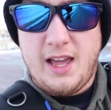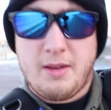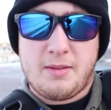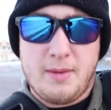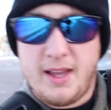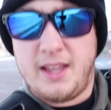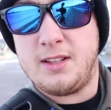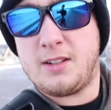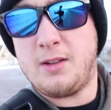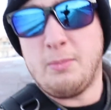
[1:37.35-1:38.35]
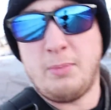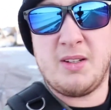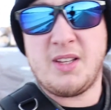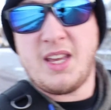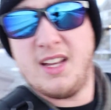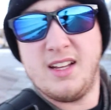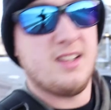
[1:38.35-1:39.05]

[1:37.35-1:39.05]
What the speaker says: Makes my head look so bulky.